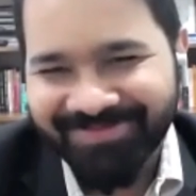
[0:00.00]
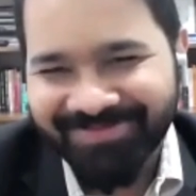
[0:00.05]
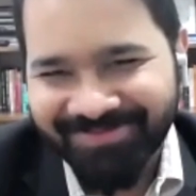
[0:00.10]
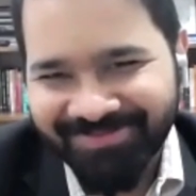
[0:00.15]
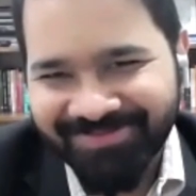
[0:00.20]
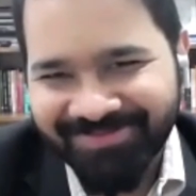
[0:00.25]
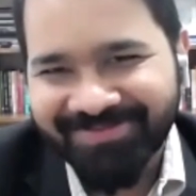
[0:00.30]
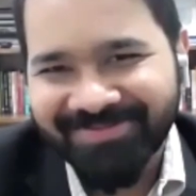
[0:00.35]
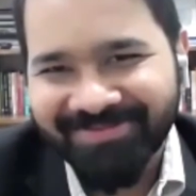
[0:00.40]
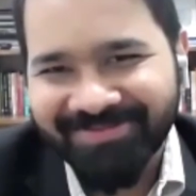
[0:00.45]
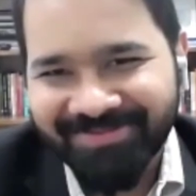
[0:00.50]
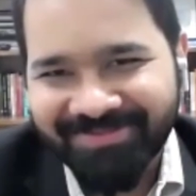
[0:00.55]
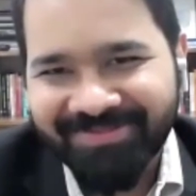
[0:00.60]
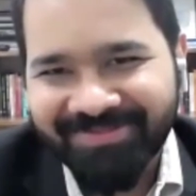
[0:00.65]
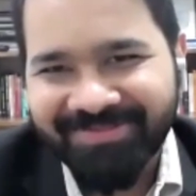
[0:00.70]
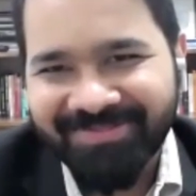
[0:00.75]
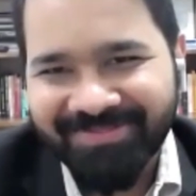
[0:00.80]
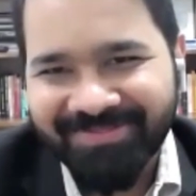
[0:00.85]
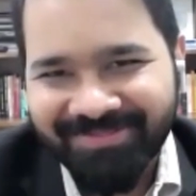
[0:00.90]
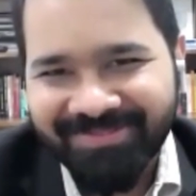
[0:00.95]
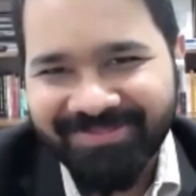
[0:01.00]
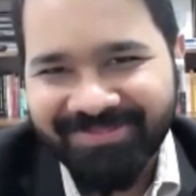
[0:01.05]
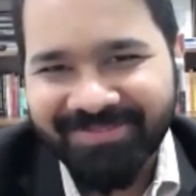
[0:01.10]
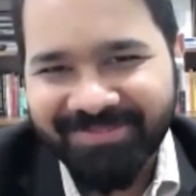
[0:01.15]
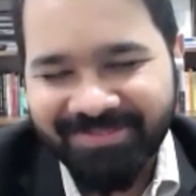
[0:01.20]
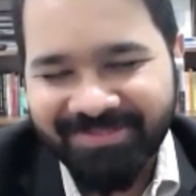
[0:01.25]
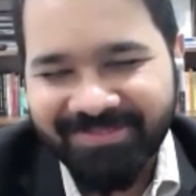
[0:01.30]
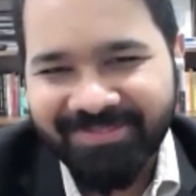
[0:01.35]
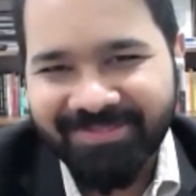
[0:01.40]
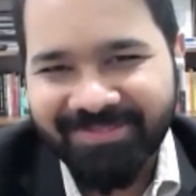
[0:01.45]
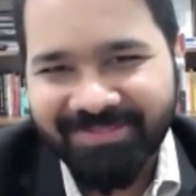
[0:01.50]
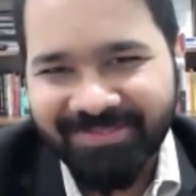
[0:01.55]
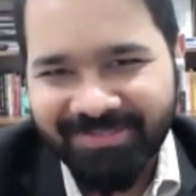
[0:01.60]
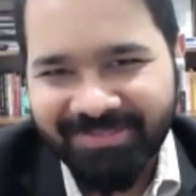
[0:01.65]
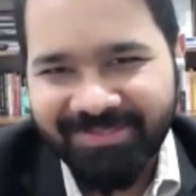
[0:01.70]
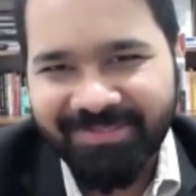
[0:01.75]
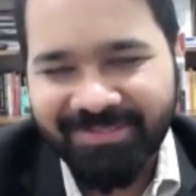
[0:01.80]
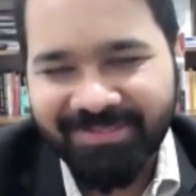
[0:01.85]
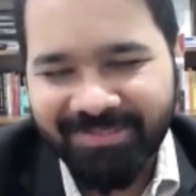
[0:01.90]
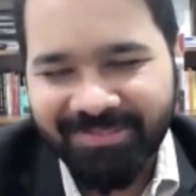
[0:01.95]

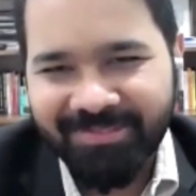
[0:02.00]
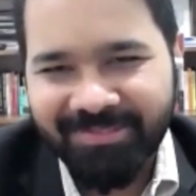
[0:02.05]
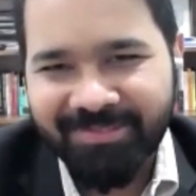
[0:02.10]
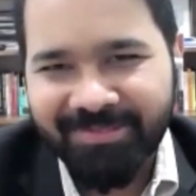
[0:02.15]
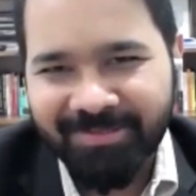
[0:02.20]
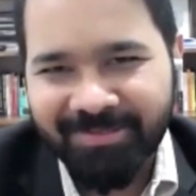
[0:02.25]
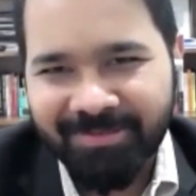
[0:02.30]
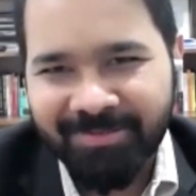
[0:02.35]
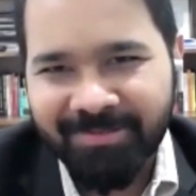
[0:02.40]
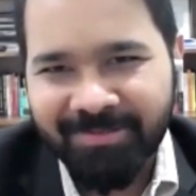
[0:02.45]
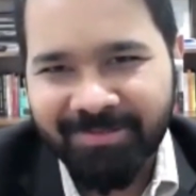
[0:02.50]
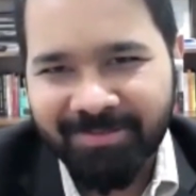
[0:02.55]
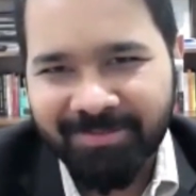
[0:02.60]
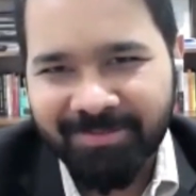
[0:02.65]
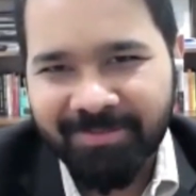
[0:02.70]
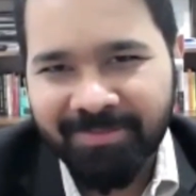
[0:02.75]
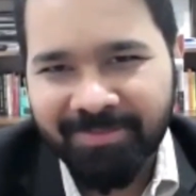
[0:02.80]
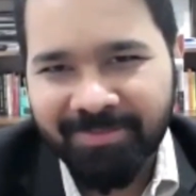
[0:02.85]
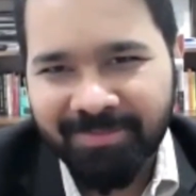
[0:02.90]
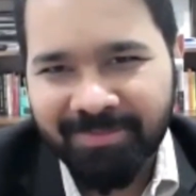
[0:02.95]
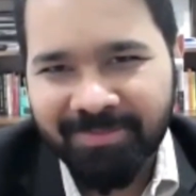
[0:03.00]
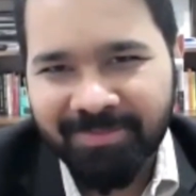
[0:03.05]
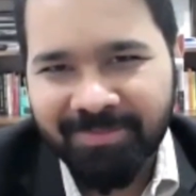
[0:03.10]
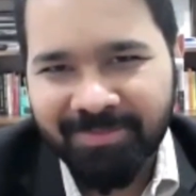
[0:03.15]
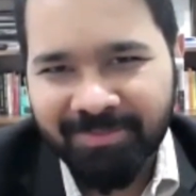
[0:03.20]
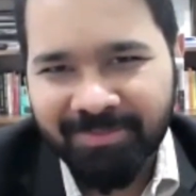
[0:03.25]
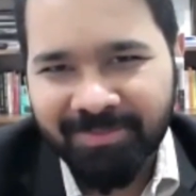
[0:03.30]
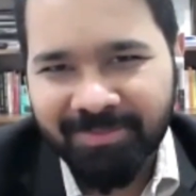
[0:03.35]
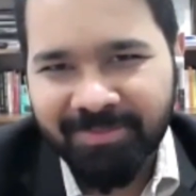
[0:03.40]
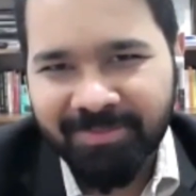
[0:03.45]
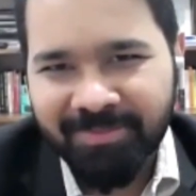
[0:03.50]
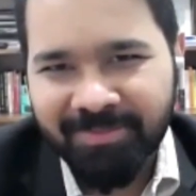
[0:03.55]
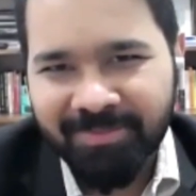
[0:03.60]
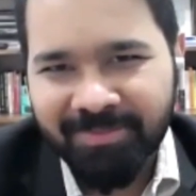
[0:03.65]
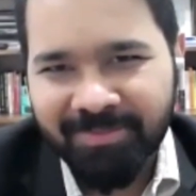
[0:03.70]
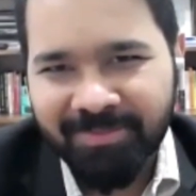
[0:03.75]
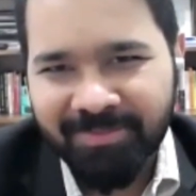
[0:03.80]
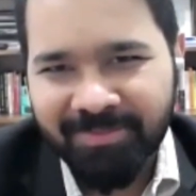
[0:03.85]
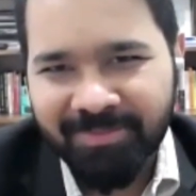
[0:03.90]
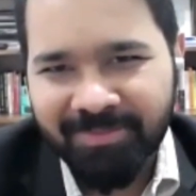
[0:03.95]

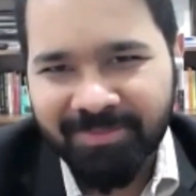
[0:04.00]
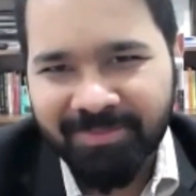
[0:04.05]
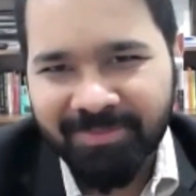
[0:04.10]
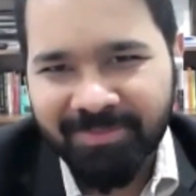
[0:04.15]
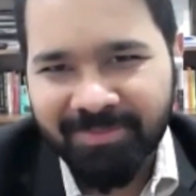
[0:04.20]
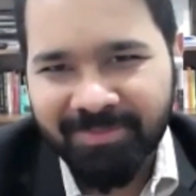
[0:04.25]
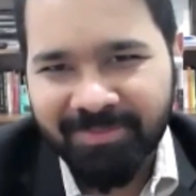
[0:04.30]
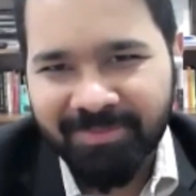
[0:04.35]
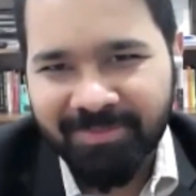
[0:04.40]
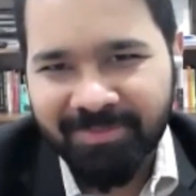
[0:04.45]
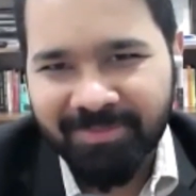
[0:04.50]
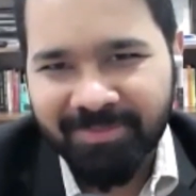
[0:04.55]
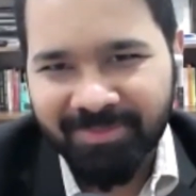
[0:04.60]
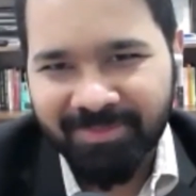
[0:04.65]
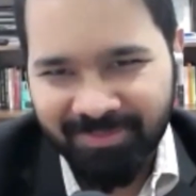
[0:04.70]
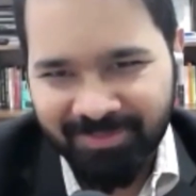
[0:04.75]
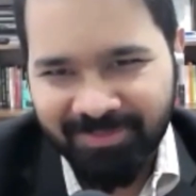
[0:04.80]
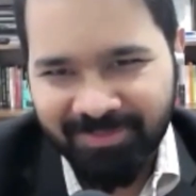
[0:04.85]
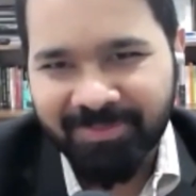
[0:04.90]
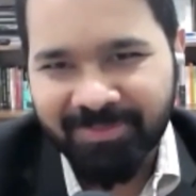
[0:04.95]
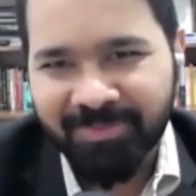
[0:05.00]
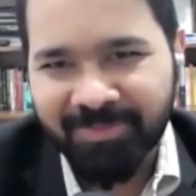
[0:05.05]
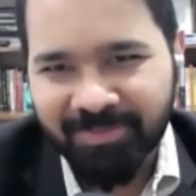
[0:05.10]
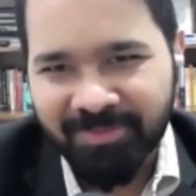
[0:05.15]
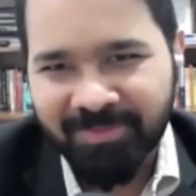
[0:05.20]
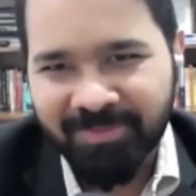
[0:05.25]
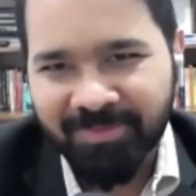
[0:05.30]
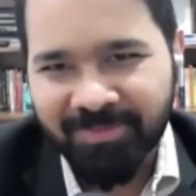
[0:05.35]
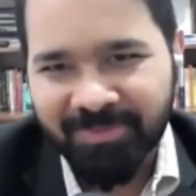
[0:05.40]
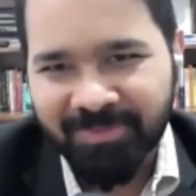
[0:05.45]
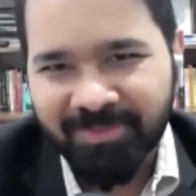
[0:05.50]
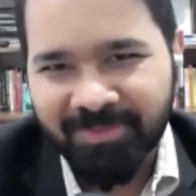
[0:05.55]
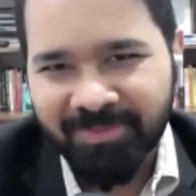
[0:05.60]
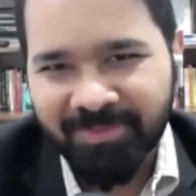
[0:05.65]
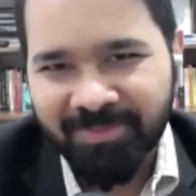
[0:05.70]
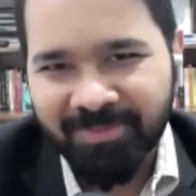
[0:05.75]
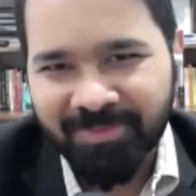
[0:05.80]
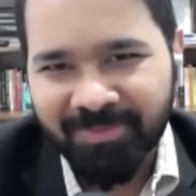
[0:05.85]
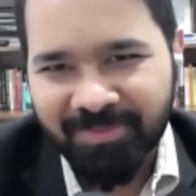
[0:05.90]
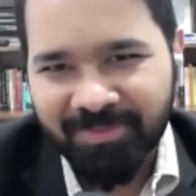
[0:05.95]

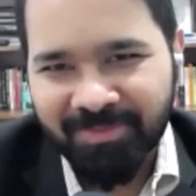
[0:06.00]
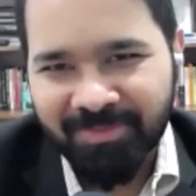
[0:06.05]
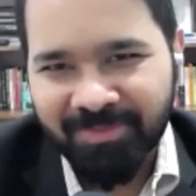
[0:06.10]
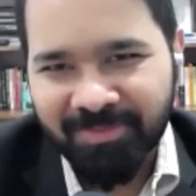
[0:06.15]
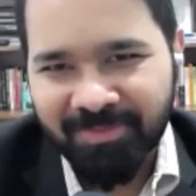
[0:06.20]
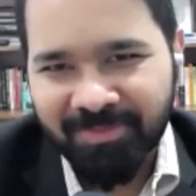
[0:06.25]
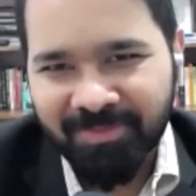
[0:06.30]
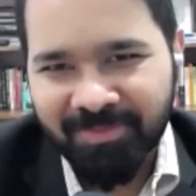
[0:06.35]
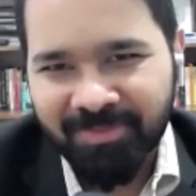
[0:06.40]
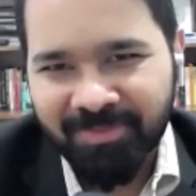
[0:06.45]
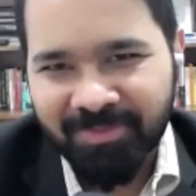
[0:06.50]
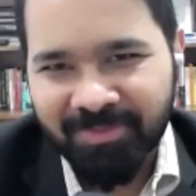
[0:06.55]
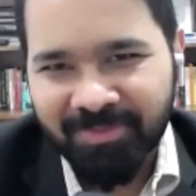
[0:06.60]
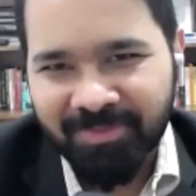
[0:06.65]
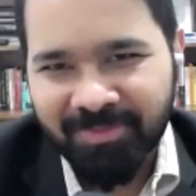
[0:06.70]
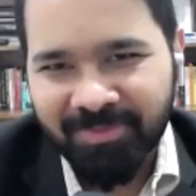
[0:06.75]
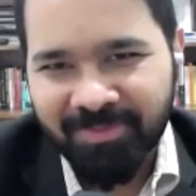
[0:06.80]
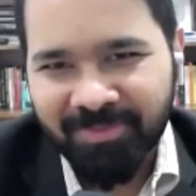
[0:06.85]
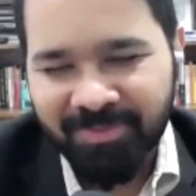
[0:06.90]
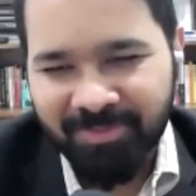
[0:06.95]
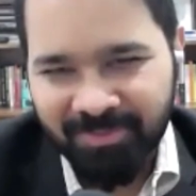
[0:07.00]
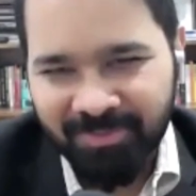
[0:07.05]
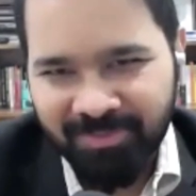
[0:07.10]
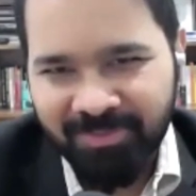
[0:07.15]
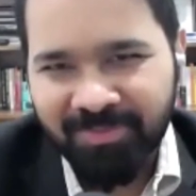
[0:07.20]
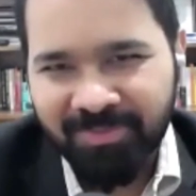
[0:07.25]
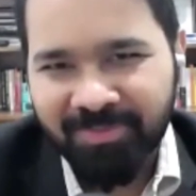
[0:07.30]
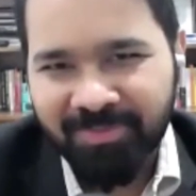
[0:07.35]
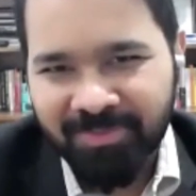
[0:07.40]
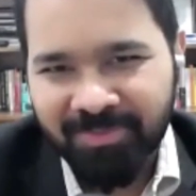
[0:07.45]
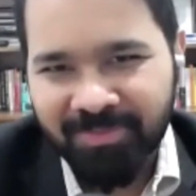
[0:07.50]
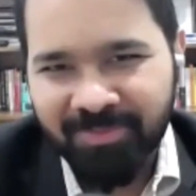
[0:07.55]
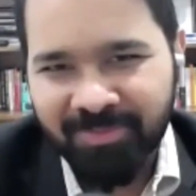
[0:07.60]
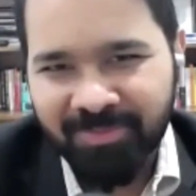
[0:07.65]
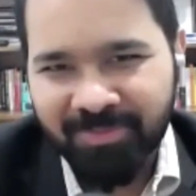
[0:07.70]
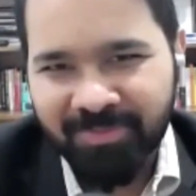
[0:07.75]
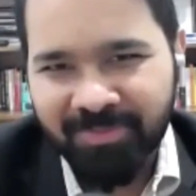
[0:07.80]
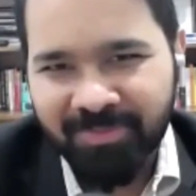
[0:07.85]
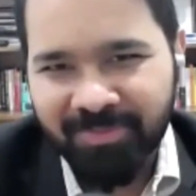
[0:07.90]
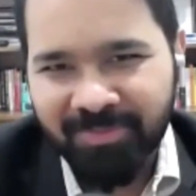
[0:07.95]
(not speaking)